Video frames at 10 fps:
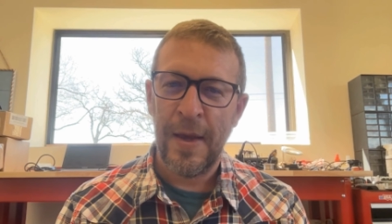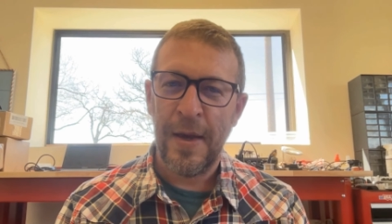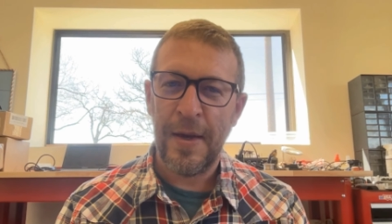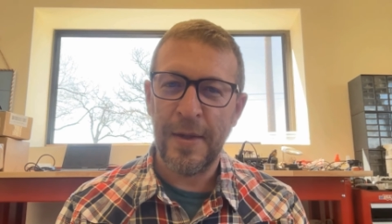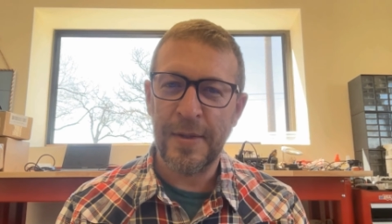
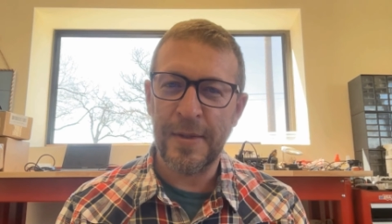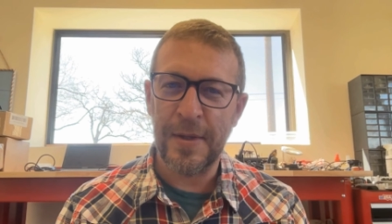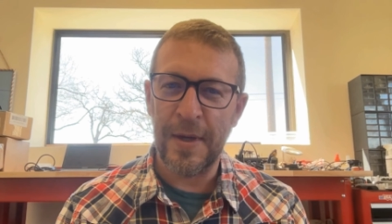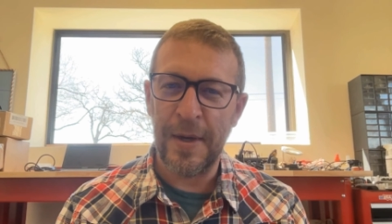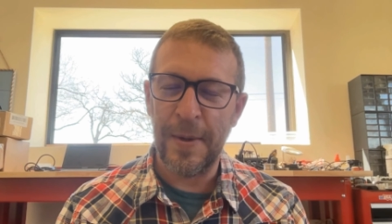it's
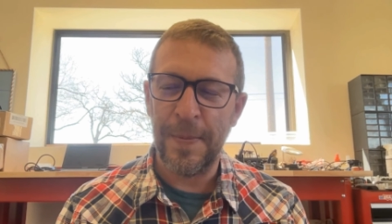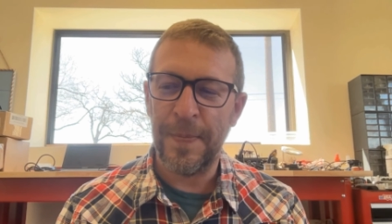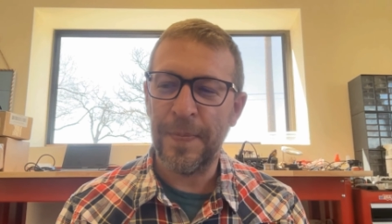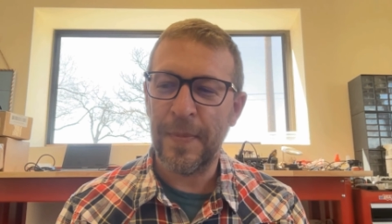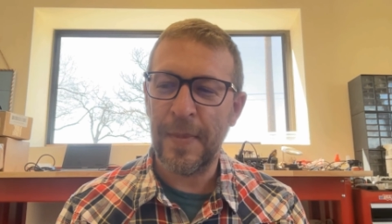
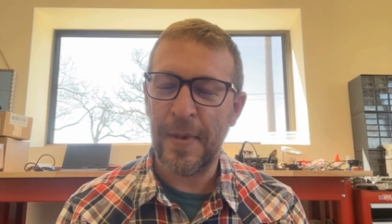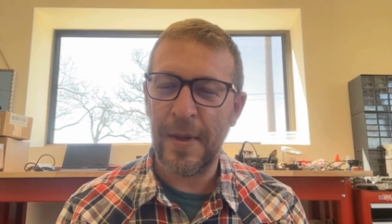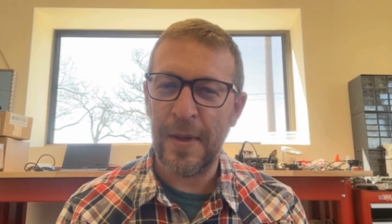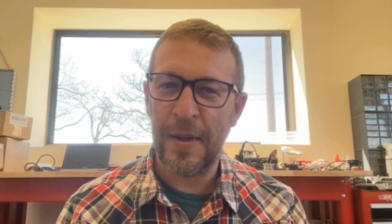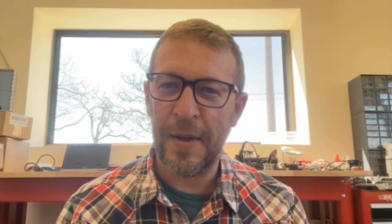
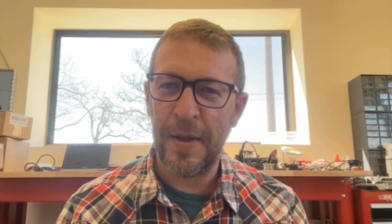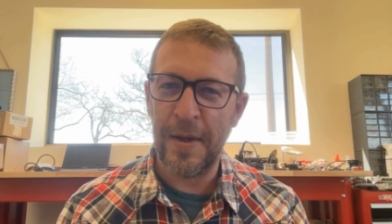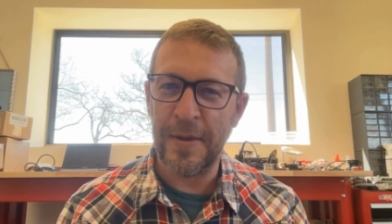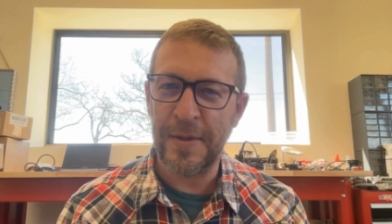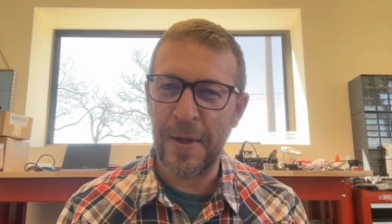
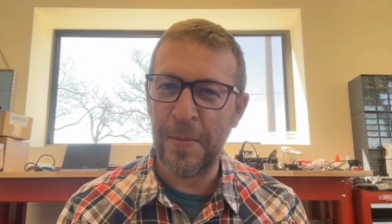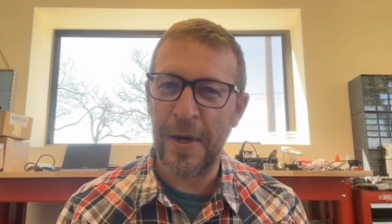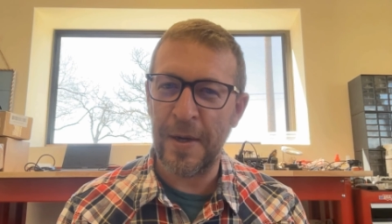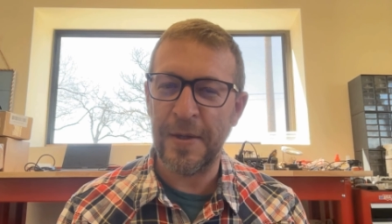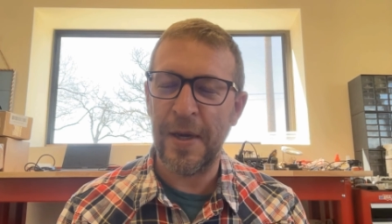it's something
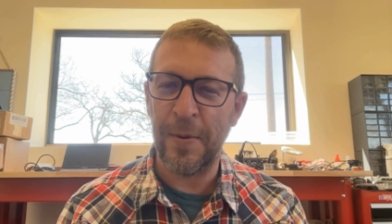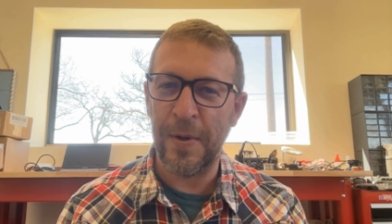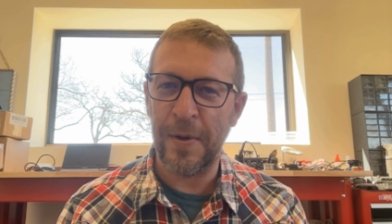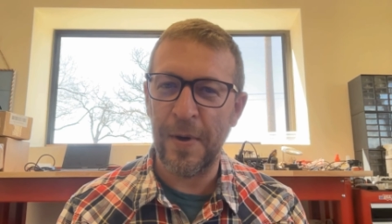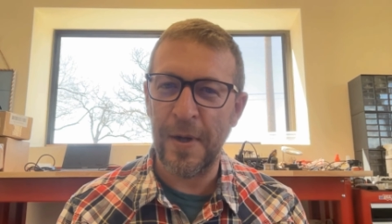I'd take
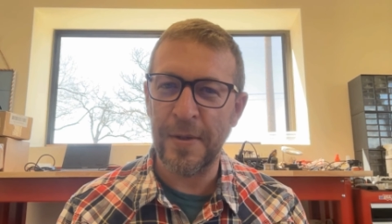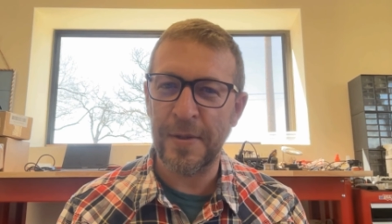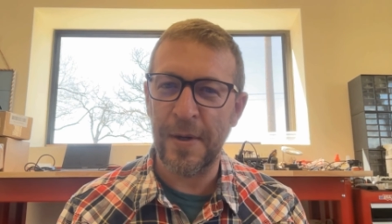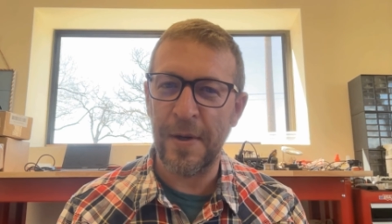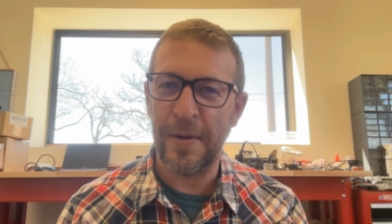with a grain of
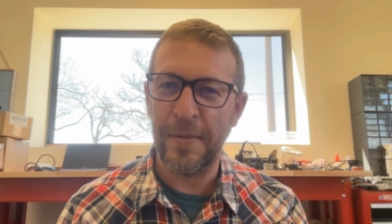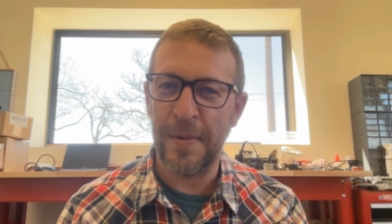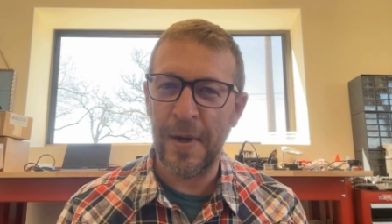salt,